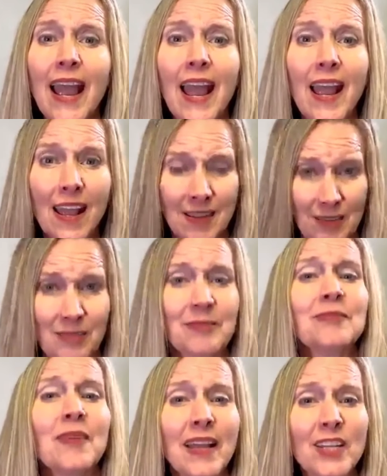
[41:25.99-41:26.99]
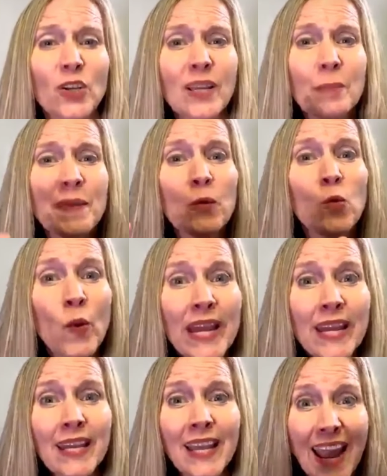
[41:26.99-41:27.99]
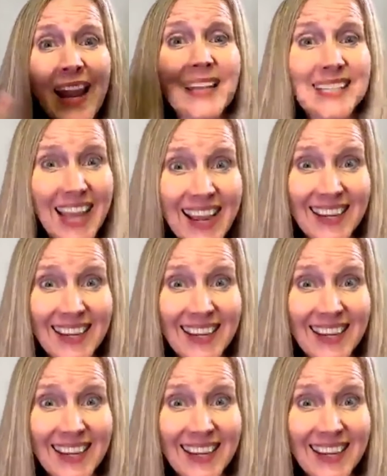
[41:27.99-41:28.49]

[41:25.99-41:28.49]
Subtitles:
it can be weak and tight.